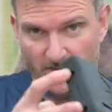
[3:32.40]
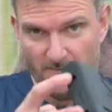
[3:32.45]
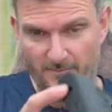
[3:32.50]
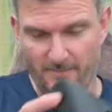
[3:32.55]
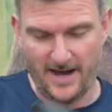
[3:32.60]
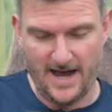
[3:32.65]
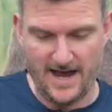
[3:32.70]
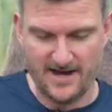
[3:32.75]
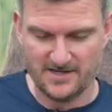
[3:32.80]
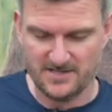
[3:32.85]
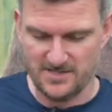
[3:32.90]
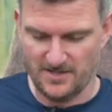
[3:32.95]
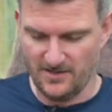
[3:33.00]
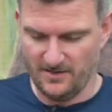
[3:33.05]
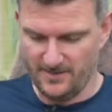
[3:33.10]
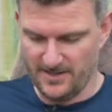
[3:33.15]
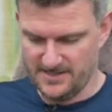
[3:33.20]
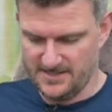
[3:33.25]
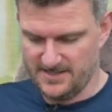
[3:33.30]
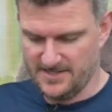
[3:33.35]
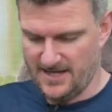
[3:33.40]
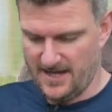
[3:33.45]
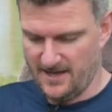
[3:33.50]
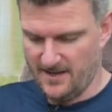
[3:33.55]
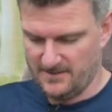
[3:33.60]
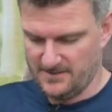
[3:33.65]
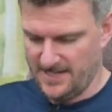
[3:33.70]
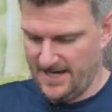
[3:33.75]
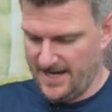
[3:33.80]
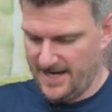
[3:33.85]
the back, so you'll be able to take
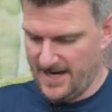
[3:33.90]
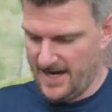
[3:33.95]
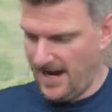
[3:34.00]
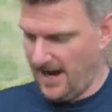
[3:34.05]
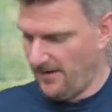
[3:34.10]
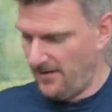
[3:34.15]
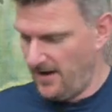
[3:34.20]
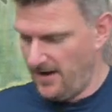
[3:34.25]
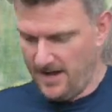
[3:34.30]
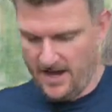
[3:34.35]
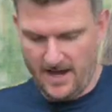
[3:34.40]
those in and out